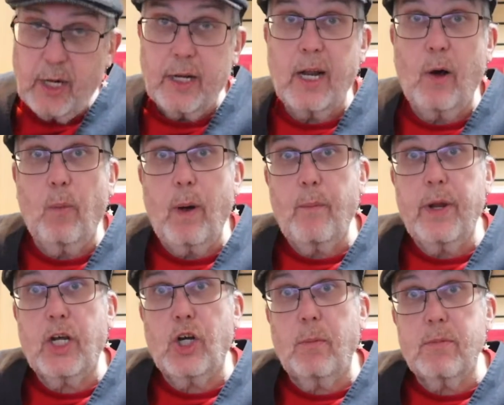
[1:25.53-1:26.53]
Now when we
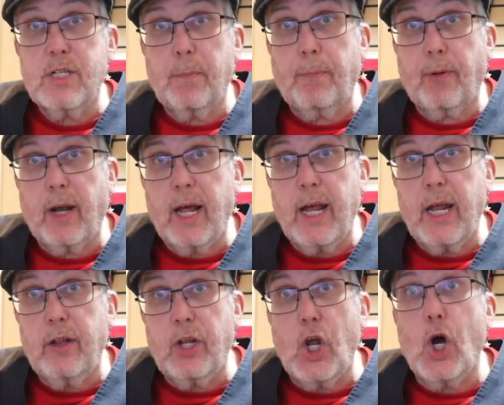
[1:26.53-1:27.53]
come to play
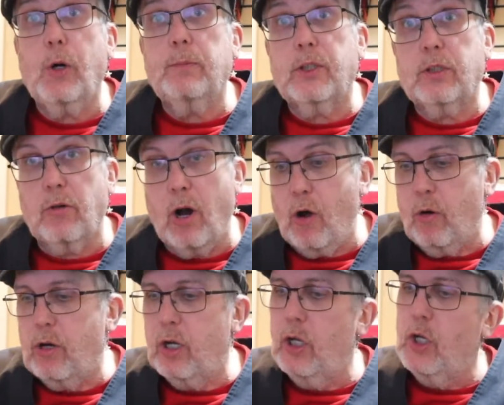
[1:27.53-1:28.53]
the
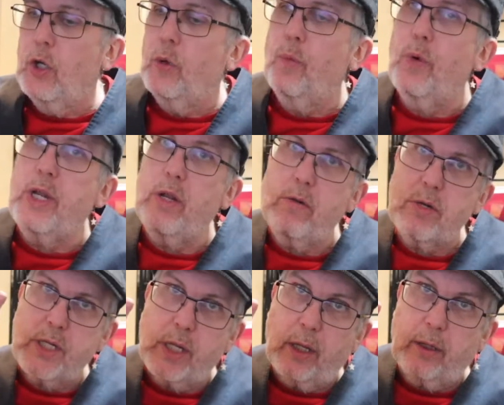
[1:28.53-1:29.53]
upstroke, we
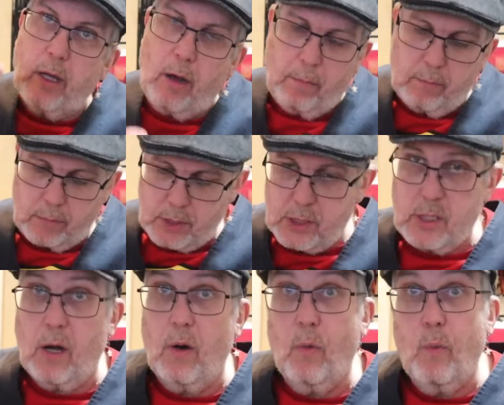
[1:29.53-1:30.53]
use the thumb.
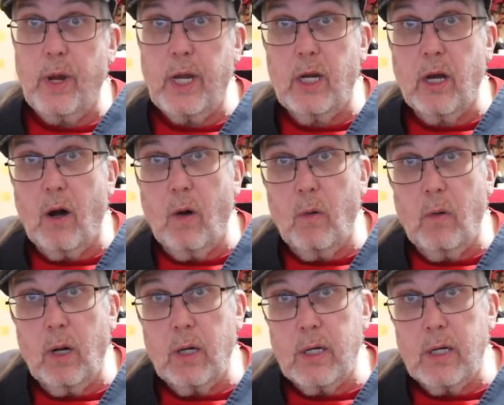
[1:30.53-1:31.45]
So we go